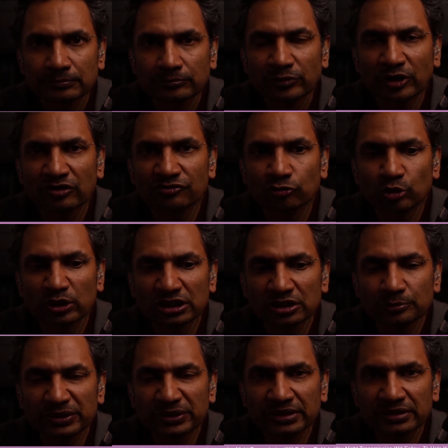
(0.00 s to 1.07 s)
Both
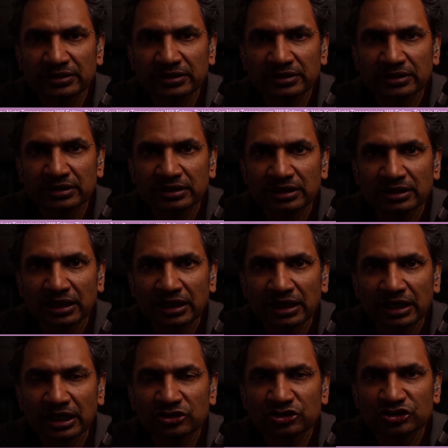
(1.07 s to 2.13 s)
Wilby
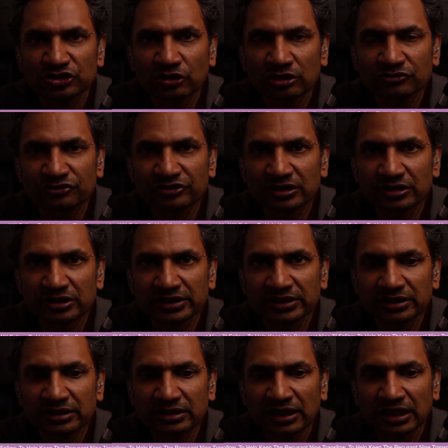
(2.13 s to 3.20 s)
and Sean
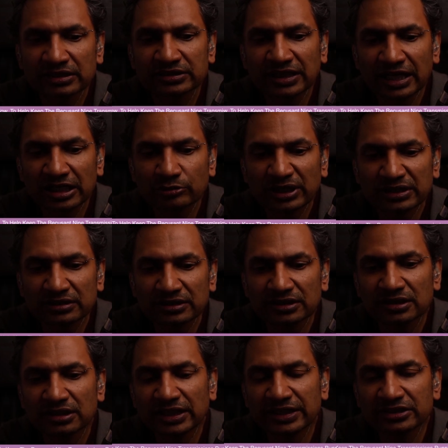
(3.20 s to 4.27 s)
Fielding are directly
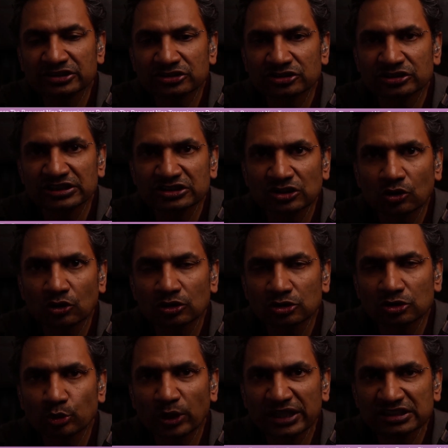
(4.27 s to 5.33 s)
linked to this old
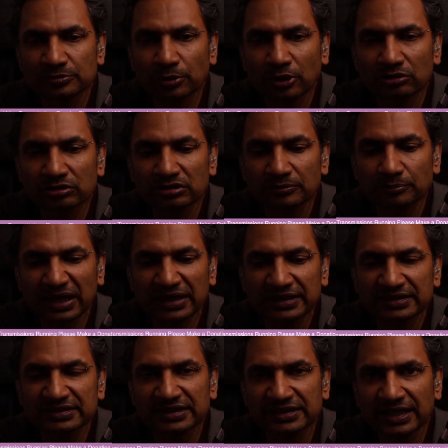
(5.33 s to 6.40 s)
race
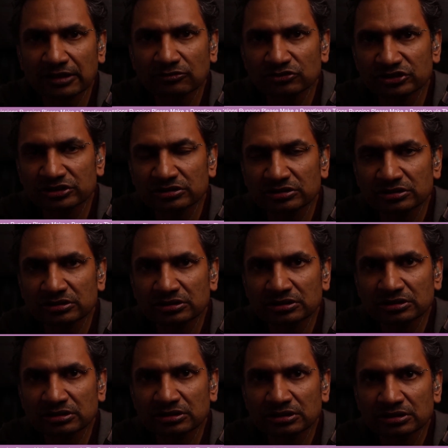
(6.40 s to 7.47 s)
bikes account.
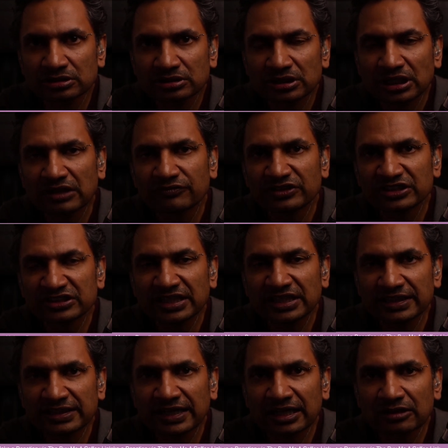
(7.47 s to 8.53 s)
And this
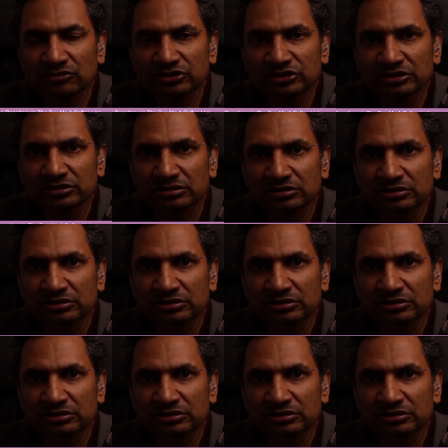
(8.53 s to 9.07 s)
account